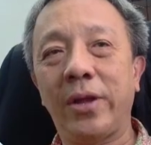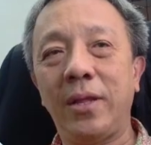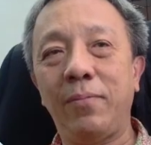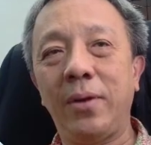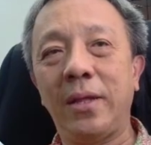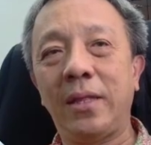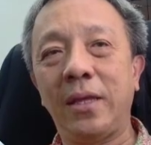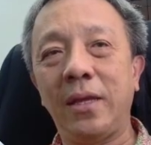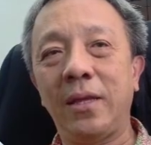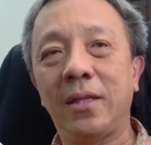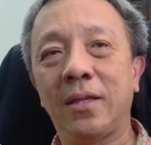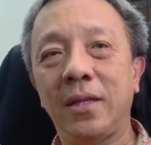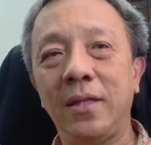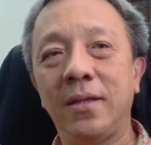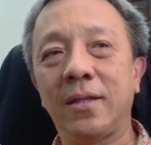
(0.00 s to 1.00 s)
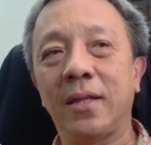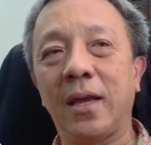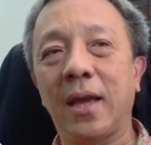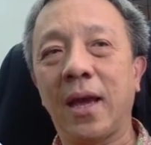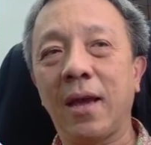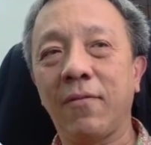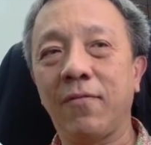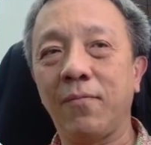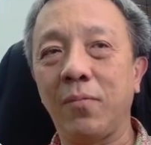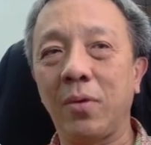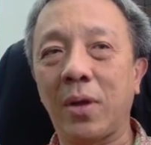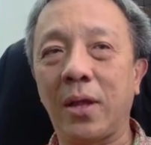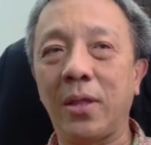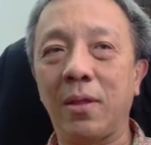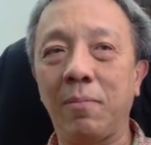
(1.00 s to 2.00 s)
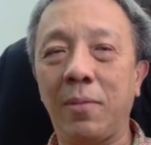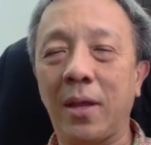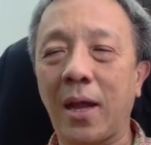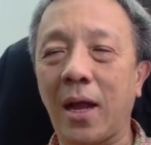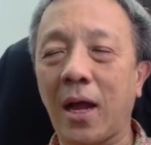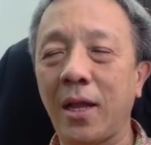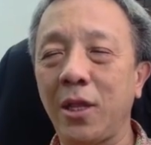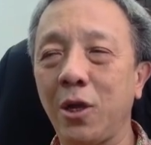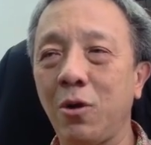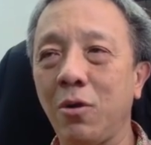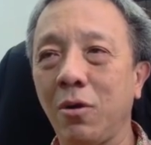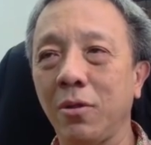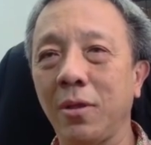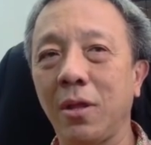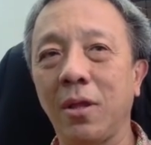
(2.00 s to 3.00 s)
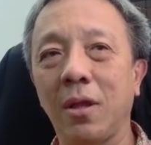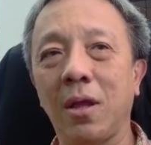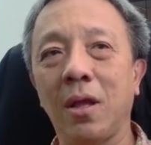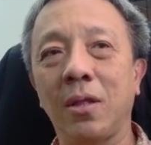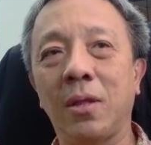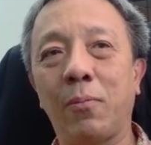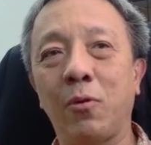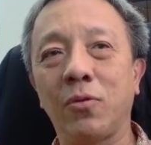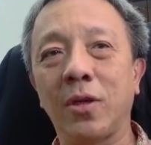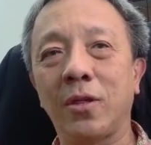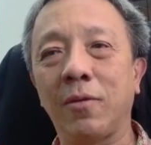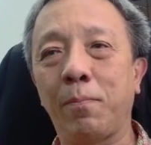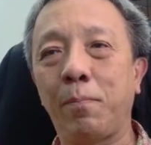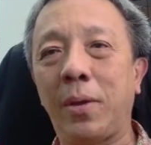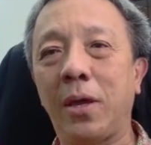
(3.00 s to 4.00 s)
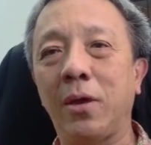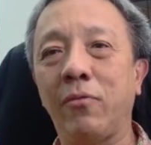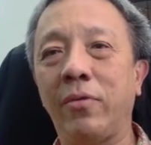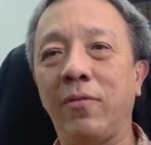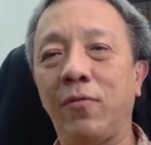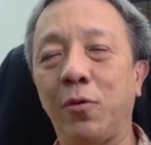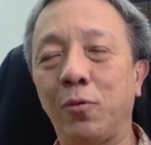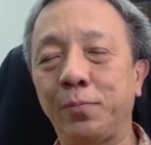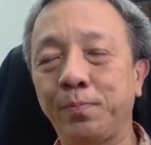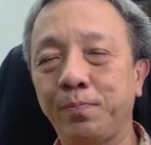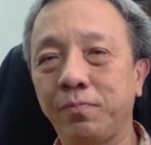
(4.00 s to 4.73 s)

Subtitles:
credibility since they have undergone the process of peer review.